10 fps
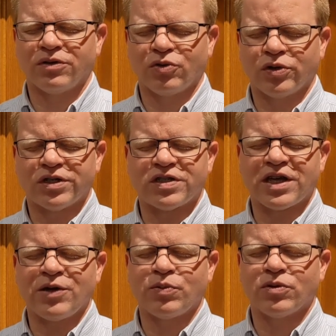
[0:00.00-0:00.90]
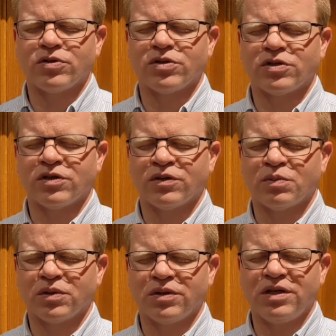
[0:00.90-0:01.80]
your disciples, the
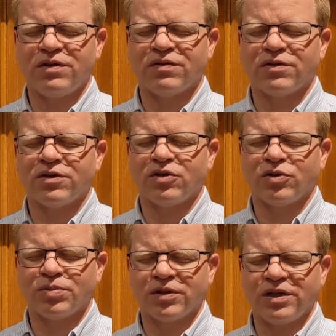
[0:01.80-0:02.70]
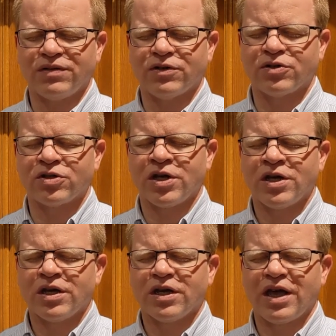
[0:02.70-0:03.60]
believer, your believers
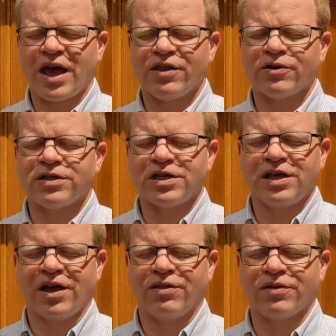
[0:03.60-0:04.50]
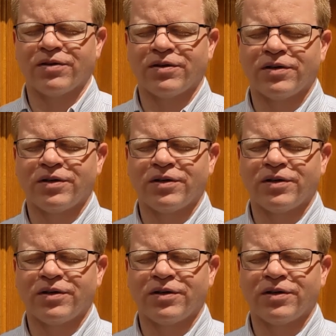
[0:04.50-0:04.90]
gather together